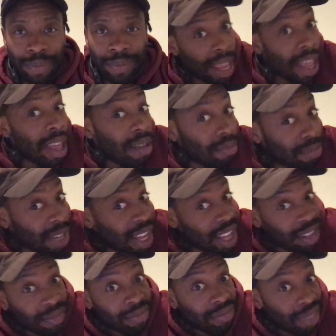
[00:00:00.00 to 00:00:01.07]
Yeah,
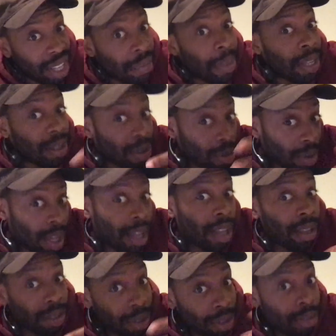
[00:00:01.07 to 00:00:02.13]
maybe,
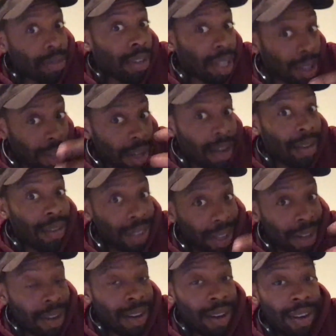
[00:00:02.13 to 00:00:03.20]
okay, getting
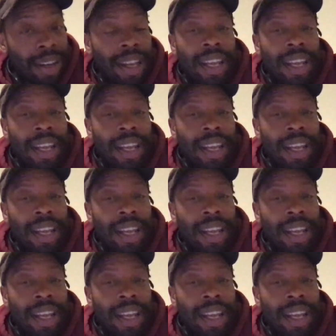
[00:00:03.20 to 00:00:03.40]
there.